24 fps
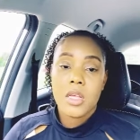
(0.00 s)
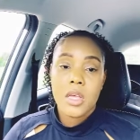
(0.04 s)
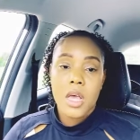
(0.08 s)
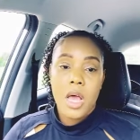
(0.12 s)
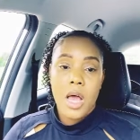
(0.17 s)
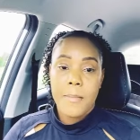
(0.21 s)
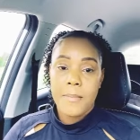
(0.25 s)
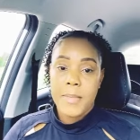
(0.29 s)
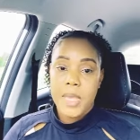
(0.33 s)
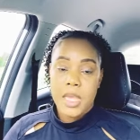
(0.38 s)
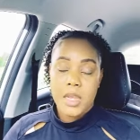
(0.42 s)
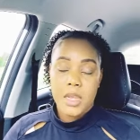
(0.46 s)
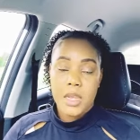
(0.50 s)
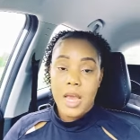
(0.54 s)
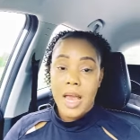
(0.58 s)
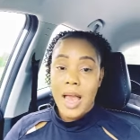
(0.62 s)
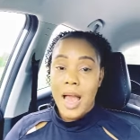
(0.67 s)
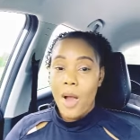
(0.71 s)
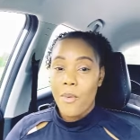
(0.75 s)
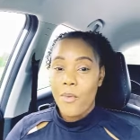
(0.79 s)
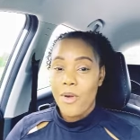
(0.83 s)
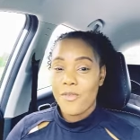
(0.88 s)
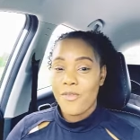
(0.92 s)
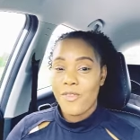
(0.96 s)
I mean
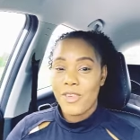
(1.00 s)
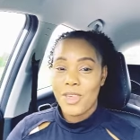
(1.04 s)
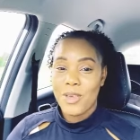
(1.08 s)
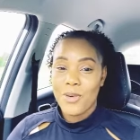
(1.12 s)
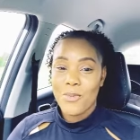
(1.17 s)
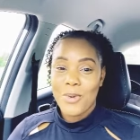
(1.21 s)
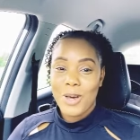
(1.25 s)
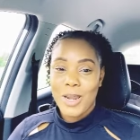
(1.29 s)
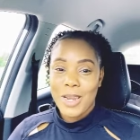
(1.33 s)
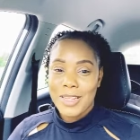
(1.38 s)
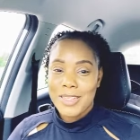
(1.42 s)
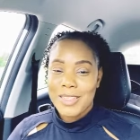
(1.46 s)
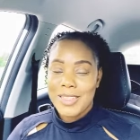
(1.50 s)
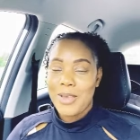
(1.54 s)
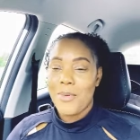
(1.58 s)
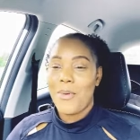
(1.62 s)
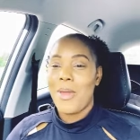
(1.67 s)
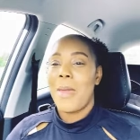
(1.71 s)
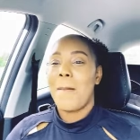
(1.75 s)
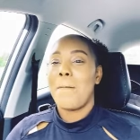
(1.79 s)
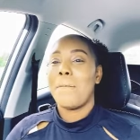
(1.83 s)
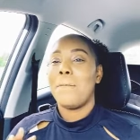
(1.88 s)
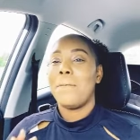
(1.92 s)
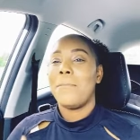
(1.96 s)
however you want to do
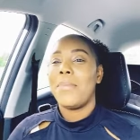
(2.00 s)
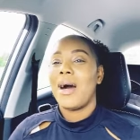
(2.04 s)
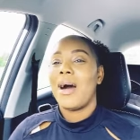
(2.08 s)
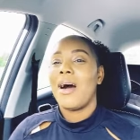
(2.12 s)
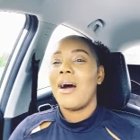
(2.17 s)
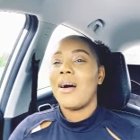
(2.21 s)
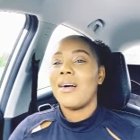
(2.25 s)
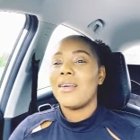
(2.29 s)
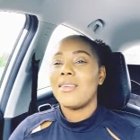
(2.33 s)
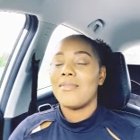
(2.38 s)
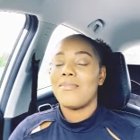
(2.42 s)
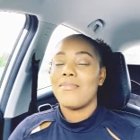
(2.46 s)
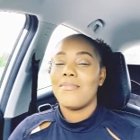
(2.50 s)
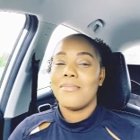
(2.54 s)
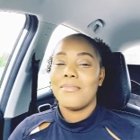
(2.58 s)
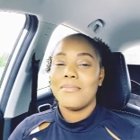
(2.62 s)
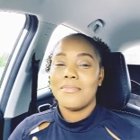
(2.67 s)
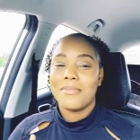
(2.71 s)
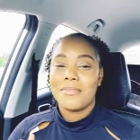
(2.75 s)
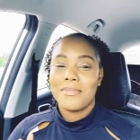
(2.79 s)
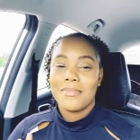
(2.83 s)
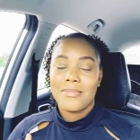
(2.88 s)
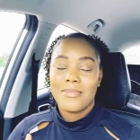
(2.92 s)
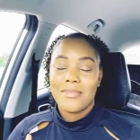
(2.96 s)
it. But
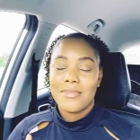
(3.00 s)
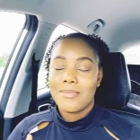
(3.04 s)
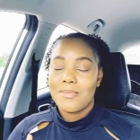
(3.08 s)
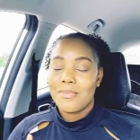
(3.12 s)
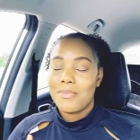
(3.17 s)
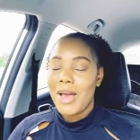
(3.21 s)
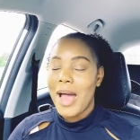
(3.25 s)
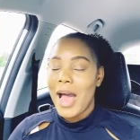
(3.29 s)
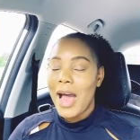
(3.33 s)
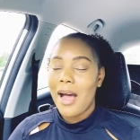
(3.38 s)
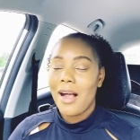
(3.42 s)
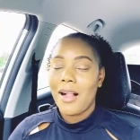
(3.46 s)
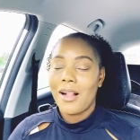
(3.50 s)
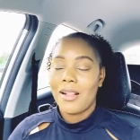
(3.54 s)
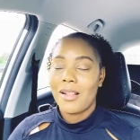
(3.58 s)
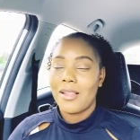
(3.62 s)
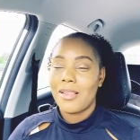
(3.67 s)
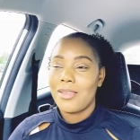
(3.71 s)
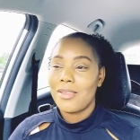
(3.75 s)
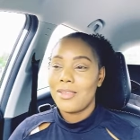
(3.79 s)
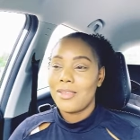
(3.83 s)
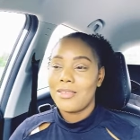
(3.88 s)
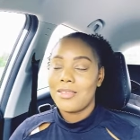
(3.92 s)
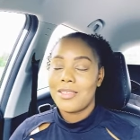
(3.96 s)

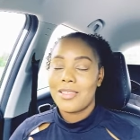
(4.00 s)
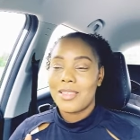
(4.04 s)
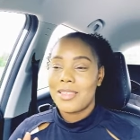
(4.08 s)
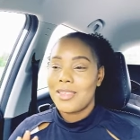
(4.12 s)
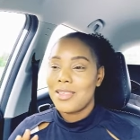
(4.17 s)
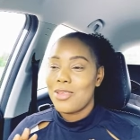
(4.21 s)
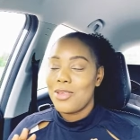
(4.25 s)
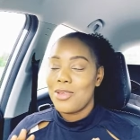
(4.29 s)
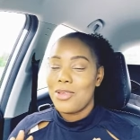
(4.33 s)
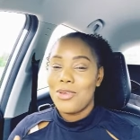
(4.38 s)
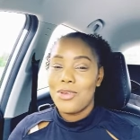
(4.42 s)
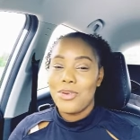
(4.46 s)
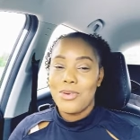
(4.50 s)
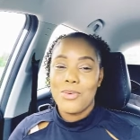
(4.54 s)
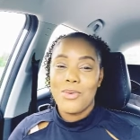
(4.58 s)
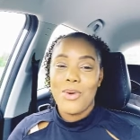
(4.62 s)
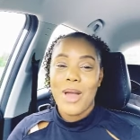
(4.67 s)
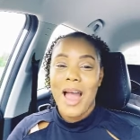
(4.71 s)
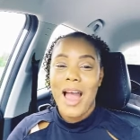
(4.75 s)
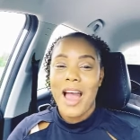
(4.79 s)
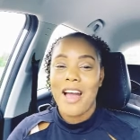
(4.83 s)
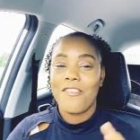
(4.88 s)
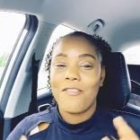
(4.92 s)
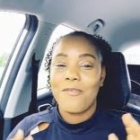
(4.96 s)
pals, you
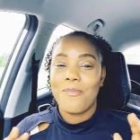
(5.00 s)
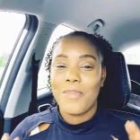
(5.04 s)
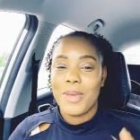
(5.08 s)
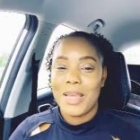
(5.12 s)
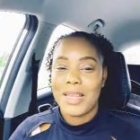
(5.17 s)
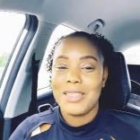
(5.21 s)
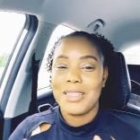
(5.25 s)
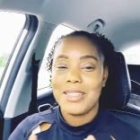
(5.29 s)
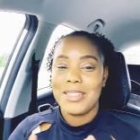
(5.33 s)
have been